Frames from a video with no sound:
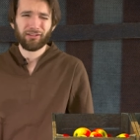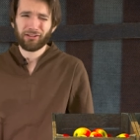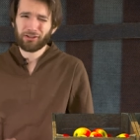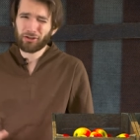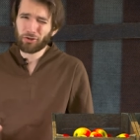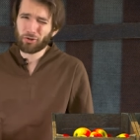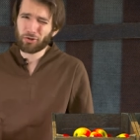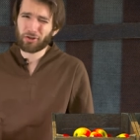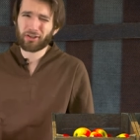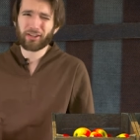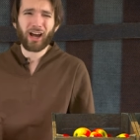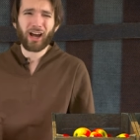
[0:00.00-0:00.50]

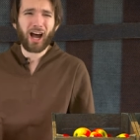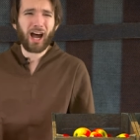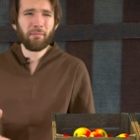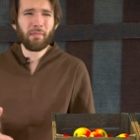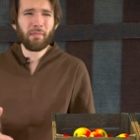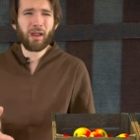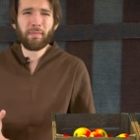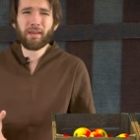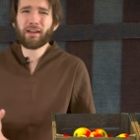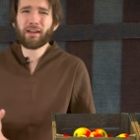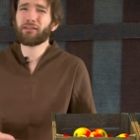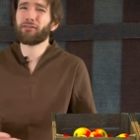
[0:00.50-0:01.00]
Look, I
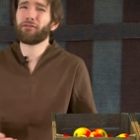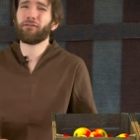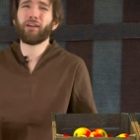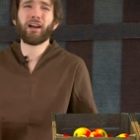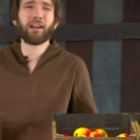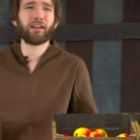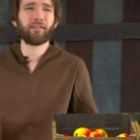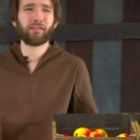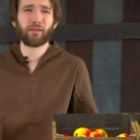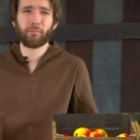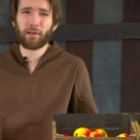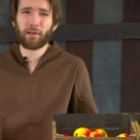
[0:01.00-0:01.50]
may be a
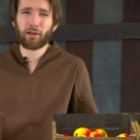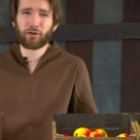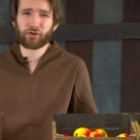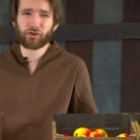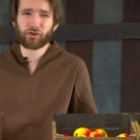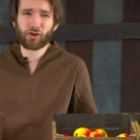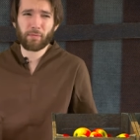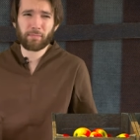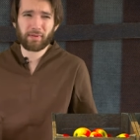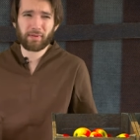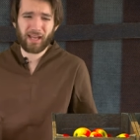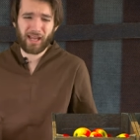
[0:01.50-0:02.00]
run-of-the-mill
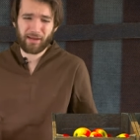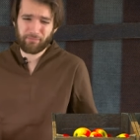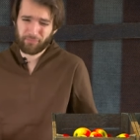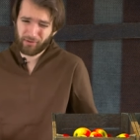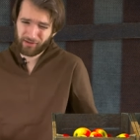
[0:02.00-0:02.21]
shopkeep,